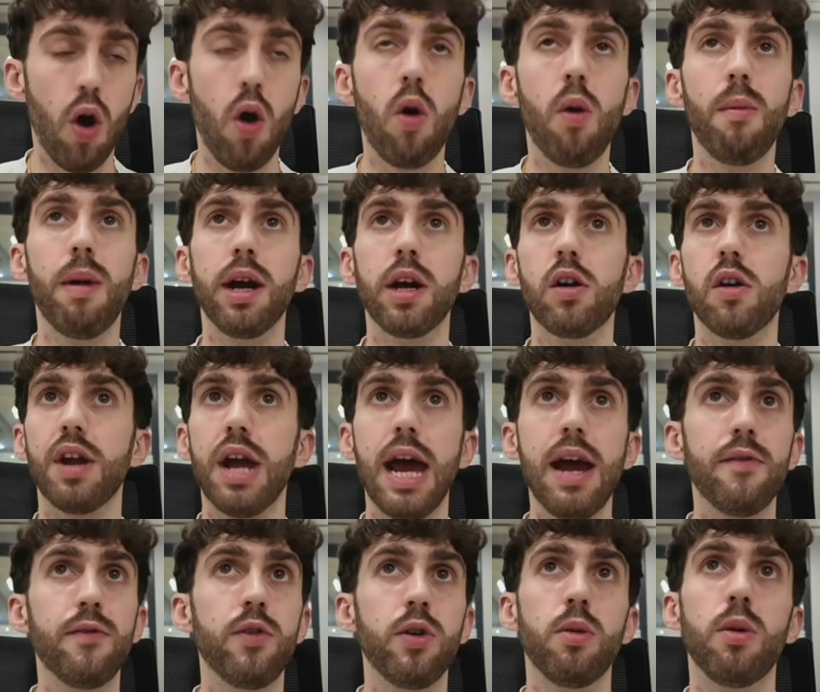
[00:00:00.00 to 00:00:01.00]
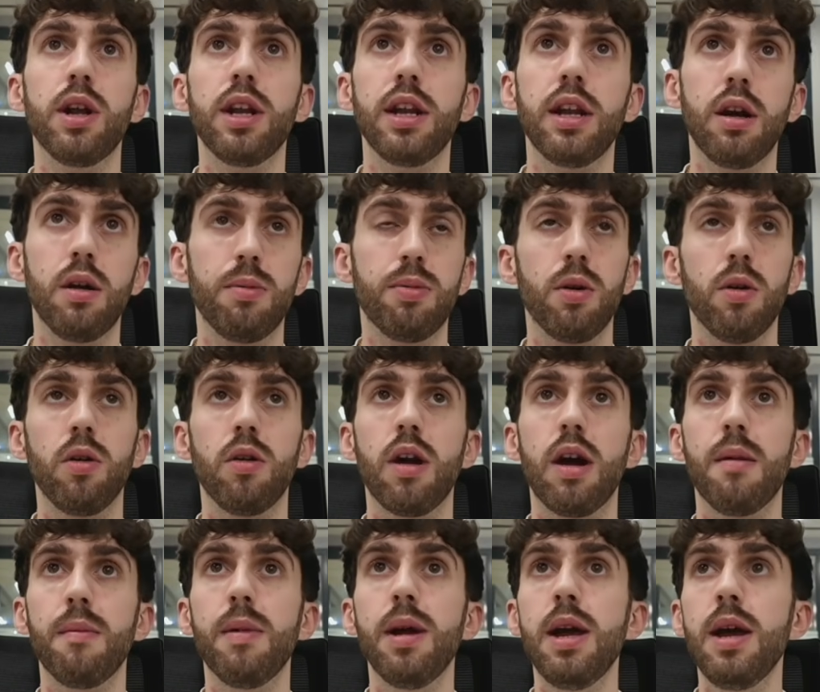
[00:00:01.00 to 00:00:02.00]
oh my god, everyone in our
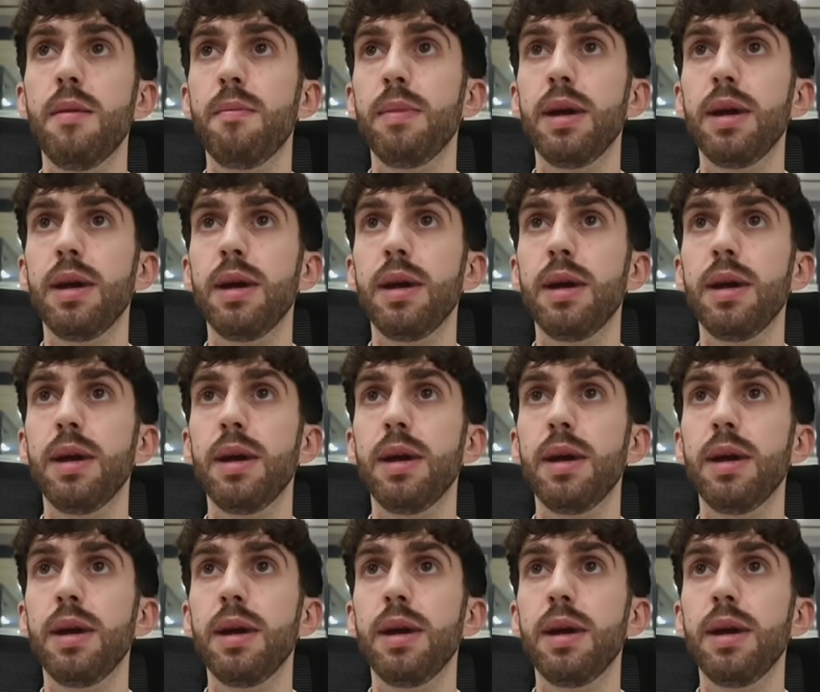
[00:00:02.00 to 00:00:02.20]
program